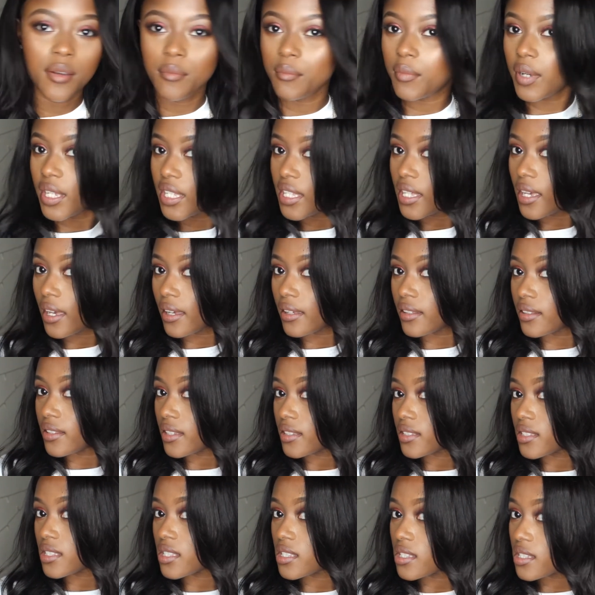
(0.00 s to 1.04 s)
But yeah,
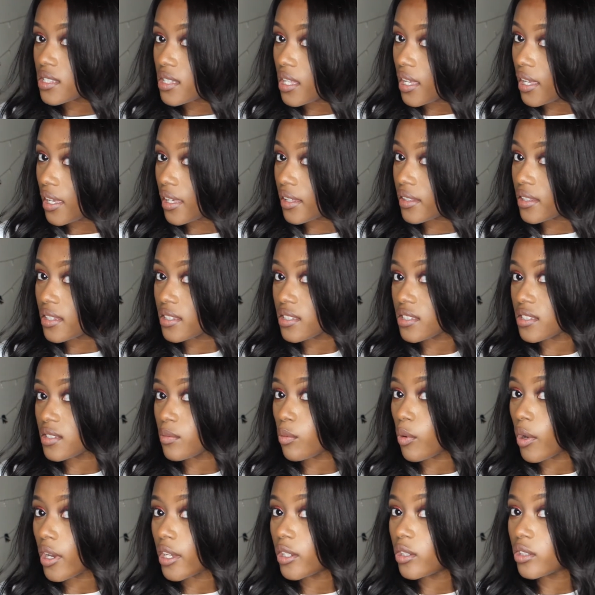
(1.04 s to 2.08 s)
this is it. This is
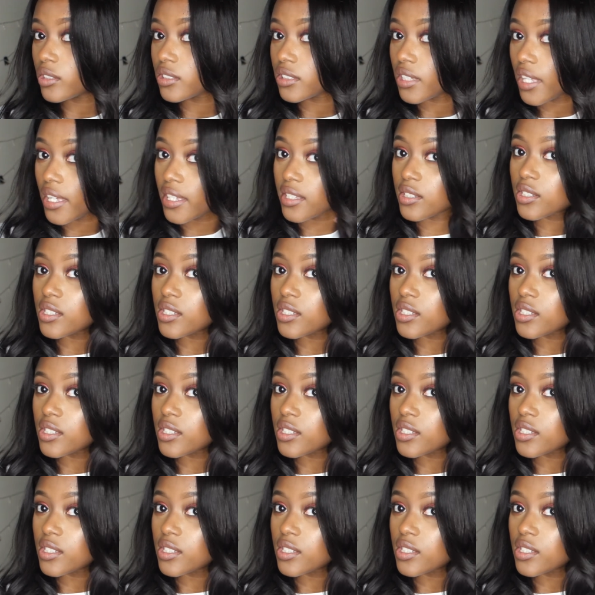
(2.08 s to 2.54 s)
what it looks like.